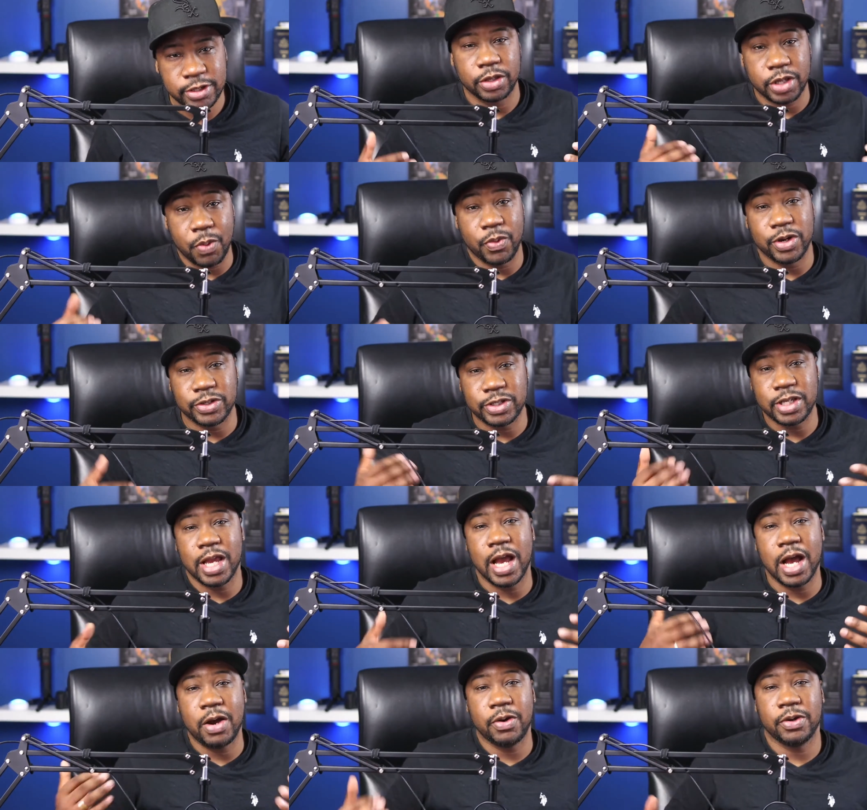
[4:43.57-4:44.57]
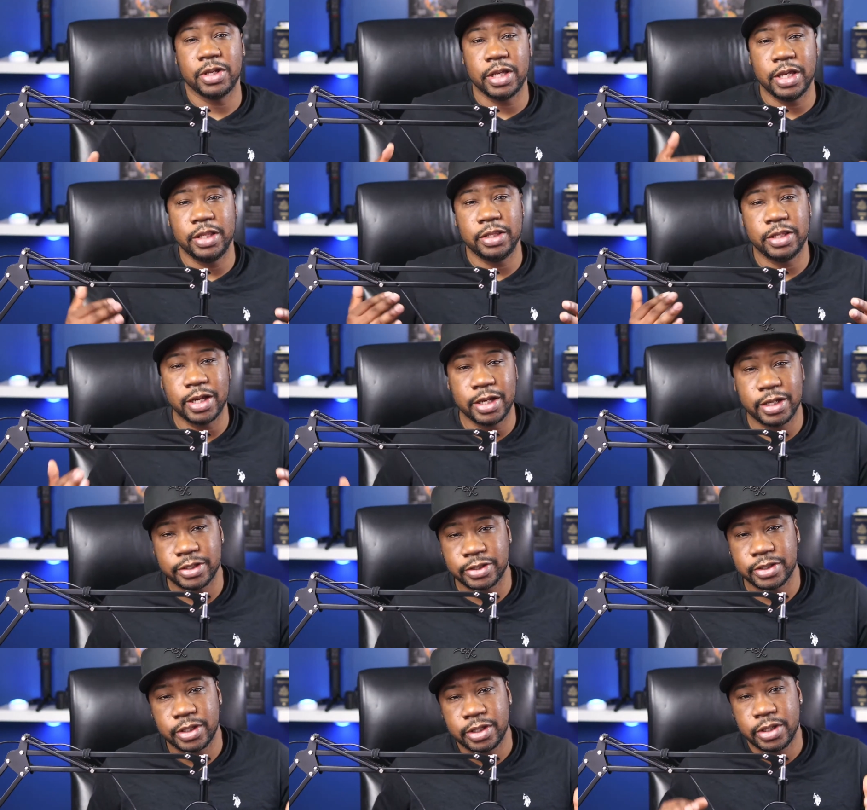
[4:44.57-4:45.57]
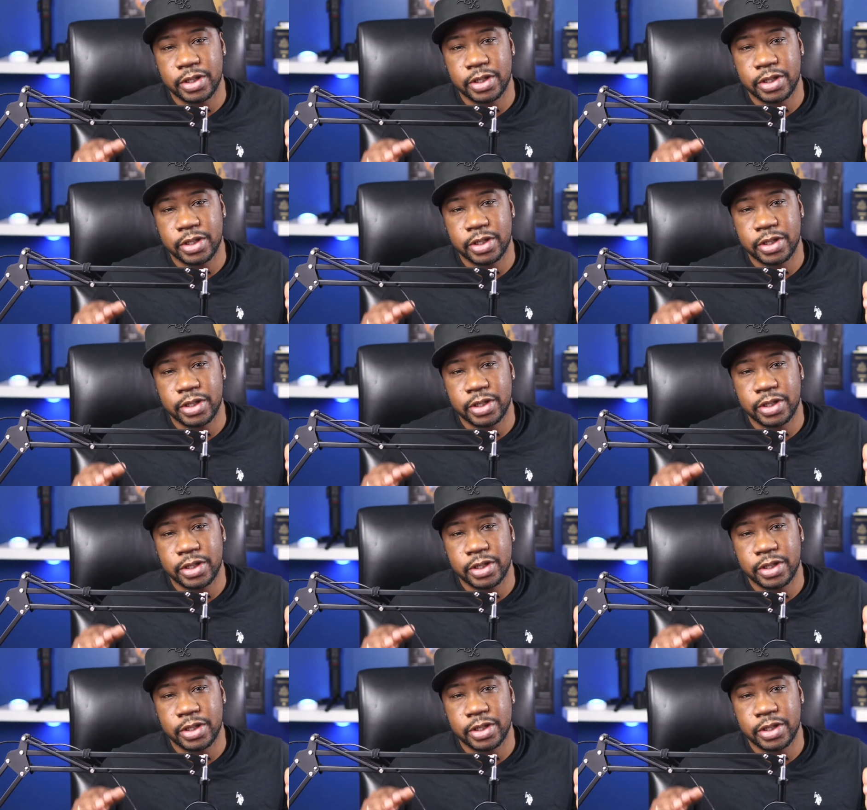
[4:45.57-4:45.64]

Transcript: So I wanna see how it does